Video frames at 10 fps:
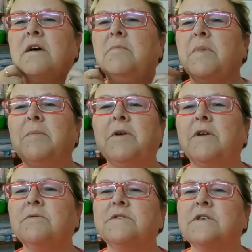Uh, maybe it
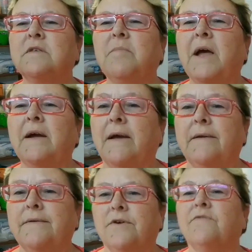goes to the back. I
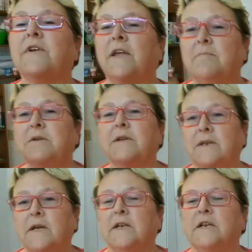don't know. If I kept it,
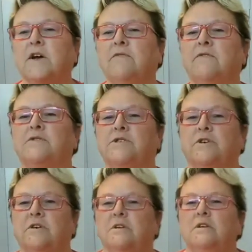I'd cut it off for sure.